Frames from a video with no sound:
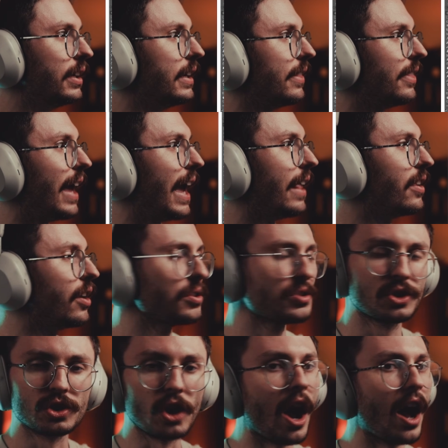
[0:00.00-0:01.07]
that
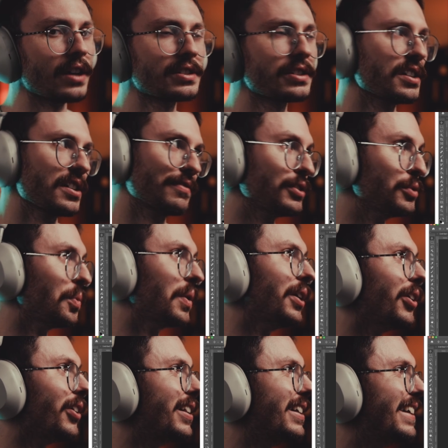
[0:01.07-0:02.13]
sauce, if you will,